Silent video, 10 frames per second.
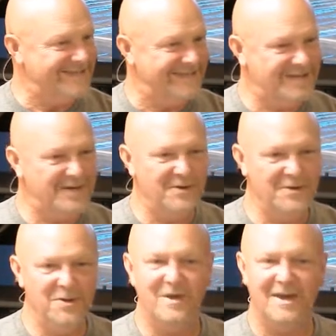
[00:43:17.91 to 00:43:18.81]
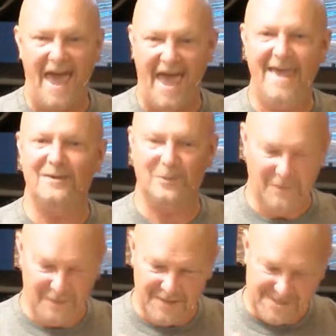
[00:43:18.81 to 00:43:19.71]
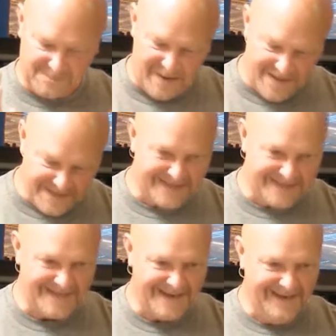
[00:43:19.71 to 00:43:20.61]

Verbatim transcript: until you can handle the expenses